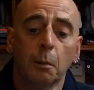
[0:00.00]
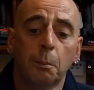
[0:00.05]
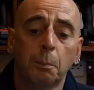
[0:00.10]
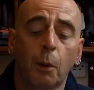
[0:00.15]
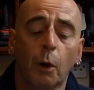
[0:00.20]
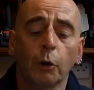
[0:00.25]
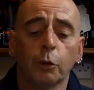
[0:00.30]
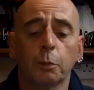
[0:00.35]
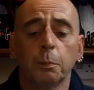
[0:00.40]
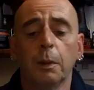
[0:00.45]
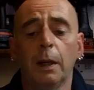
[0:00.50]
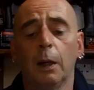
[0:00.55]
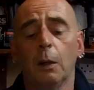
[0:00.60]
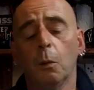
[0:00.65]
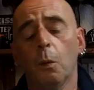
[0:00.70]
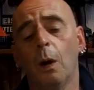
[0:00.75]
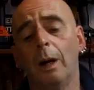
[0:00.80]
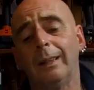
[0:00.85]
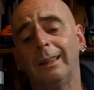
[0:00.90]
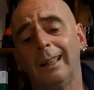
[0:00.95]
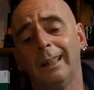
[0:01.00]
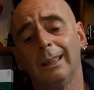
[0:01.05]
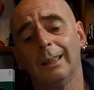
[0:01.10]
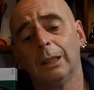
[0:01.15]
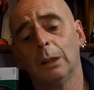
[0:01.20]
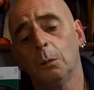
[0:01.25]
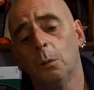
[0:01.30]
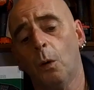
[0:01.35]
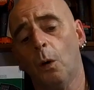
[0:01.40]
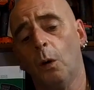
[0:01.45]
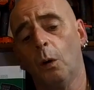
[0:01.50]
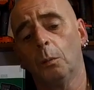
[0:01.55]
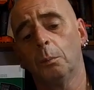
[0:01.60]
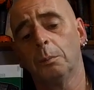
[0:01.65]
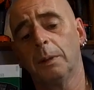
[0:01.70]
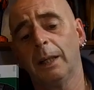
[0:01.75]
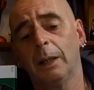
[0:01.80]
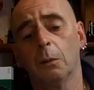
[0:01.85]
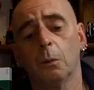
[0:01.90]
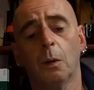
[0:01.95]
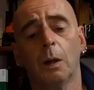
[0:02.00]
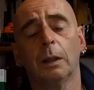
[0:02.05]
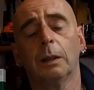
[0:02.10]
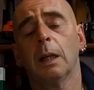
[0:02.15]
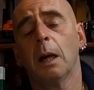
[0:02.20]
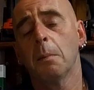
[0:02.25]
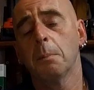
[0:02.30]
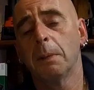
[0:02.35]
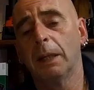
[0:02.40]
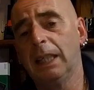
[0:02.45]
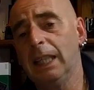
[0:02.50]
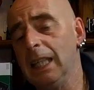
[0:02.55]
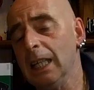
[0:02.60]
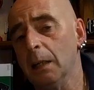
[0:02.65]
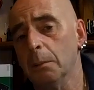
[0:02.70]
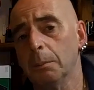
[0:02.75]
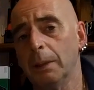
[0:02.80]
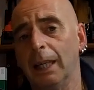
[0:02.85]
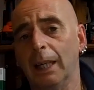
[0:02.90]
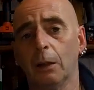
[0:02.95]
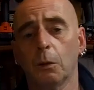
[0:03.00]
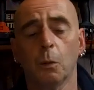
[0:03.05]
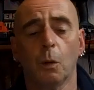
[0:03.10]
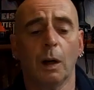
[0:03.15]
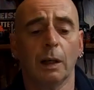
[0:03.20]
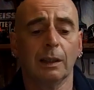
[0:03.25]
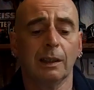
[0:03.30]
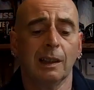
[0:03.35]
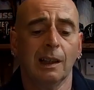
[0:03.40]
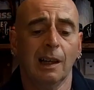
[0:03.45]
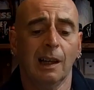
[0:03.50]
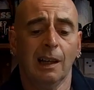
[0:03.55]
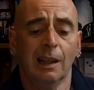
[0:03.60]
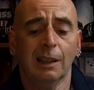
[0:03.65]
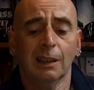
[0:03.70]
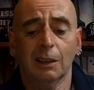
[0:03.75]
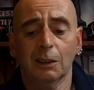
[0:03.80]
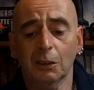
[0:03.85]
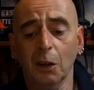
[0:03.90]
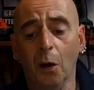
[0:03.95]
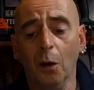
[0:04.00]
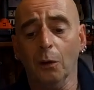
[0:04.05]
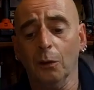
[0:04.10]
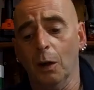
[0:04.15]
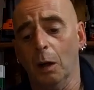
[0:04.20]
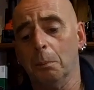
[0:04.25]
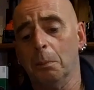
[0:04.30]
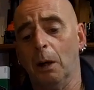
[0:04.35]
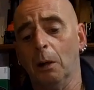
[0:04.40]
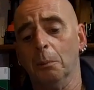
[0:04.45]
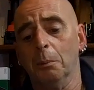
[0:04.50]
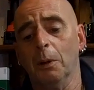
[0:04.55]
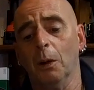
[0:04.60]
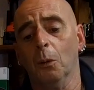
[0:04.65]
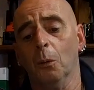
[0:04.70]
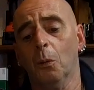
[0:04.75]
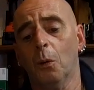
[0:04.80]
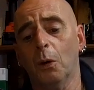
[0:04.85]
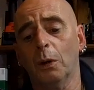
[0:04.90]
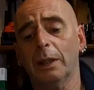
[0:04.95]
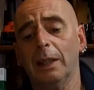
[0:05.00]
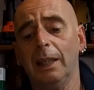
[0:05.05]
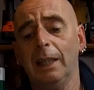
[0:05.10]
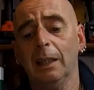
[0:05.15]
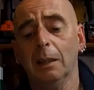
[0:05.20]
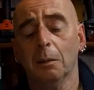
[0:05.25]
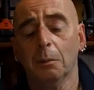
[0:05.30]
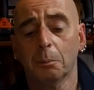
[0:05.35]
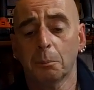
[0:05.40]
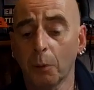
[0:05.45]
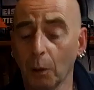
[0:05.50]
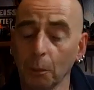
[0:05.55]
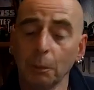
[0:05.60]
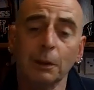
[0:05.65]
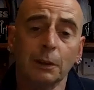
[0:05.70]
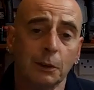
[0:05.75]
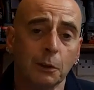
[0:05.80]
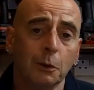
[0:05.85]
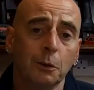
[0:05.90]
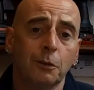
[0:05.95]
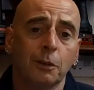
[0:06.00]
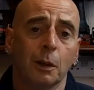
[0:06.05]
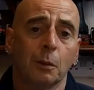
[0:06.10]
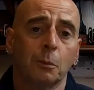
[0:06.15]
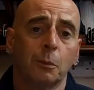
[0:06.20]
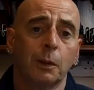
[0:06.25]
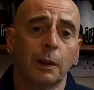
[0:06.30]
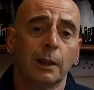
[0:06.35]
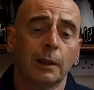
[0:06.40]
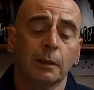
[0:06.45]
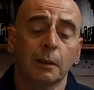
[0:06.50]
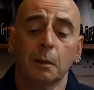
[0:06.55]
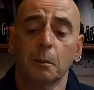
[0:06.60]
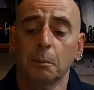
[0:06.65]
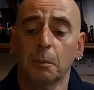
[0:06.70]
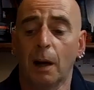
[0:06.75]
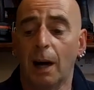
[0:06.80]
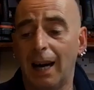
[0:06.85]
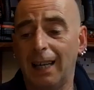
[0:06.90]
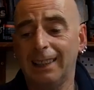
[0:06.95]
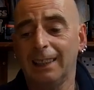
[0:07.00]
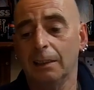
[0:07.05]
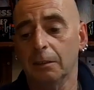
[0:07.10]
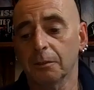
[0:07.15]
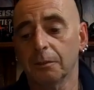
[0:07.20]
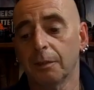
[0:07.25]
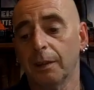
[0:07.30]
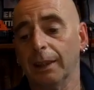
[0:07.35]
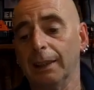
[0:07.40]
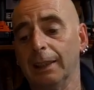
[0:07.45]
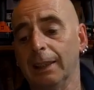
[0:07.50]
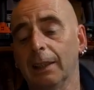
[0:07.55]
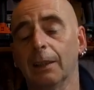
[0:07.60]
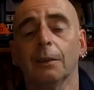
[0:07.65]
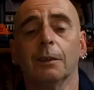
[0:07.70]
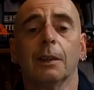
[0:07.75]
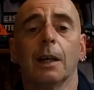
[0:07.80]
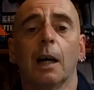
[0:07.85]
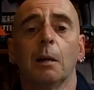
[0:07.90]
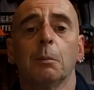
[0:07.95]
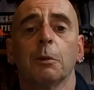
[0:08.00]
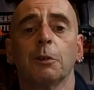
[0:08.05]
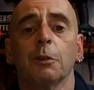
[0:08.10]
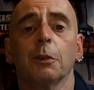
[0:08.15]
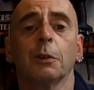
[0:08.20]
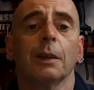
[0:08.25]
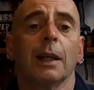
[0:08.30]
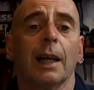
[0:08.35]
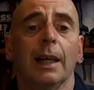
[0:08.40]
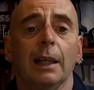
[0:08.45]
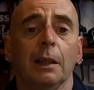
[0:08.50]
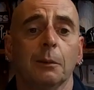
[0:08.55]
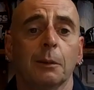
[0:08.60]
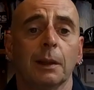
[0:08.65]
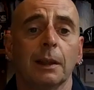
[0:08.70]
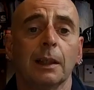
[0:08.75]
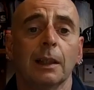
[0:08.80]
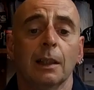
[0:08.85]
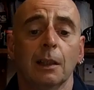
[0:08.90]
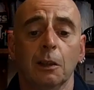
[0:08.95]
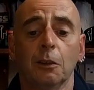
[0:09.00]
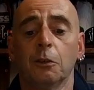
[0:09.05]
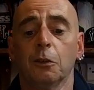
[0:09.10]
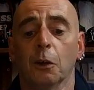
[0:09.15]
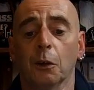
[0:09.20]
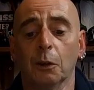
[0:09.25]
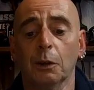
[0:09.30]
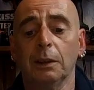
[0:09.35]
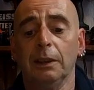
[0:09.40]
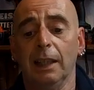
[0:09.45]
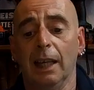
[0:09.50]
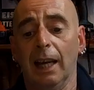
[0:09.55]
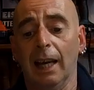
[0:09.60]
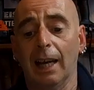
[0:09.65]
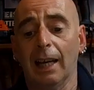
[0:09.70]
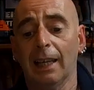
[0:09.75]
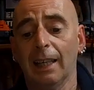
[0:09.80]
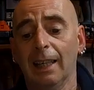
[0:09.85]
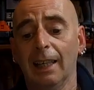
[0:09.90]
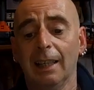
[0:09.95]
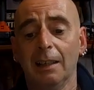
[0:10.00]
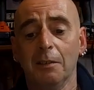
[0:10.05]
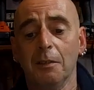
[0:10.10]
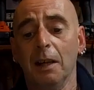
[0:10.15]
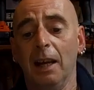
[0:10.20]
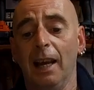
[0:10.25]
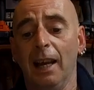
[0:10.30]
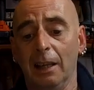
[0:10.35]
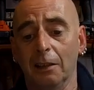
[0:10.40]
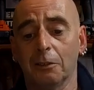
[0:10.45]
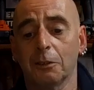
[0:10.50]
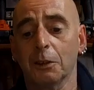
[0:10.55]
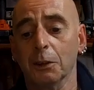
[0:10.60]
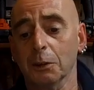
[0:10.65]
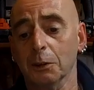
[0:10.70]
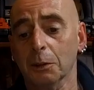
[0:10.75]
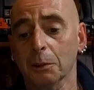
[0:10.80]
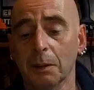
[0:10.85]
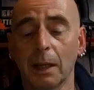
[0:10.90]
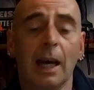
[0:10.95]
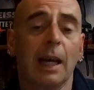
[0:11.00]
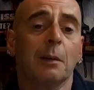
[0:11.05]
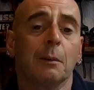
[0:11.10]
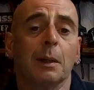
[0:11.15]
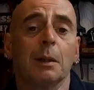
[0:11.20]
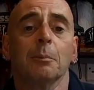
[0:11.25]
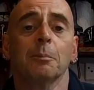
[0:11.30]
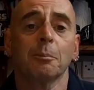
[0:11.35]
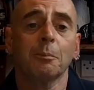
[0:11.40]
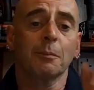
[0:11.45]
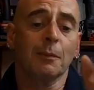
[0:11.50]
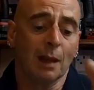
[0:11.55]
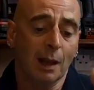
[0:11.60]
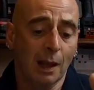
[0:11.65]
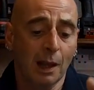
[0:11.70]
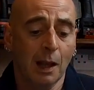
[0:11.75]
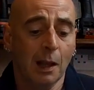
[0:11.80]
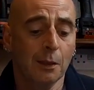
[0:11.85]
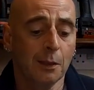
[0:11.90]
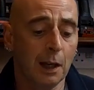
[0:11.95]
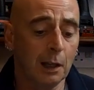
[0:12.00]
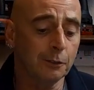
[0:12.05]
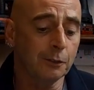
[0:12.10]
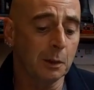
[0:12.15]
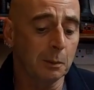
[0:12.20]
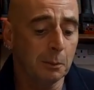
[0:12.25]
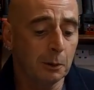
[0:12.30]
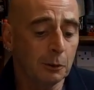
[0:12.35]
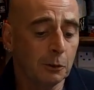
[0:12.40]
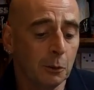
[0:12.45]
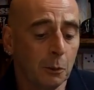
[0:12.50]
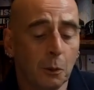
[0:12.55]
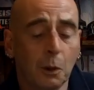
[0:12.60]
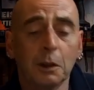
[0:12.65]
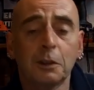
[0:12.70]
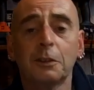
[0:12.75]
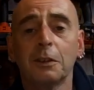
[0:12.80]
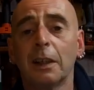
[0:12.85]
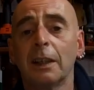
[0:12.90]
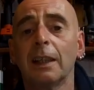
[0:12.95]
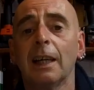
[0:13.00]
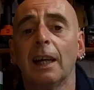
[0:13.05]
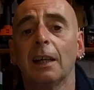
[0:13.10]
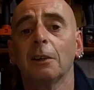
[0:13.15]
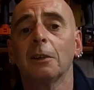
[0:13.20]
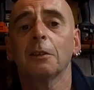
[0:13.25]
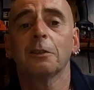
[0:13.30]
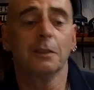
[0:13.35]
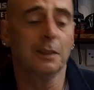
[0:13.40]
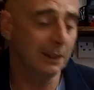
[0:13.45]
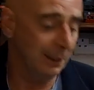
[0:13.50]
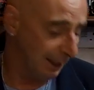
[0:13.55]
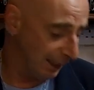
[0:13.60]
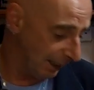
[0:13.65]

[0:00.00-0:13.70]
Bosch make one, DEWALT make one, Makita make one. Don't know about Milwaukee, probably do somewhere, but I didn't find it on Amazon anyway. So yeah, it is good. Anyway, thanks very much for watching, and I'll see you the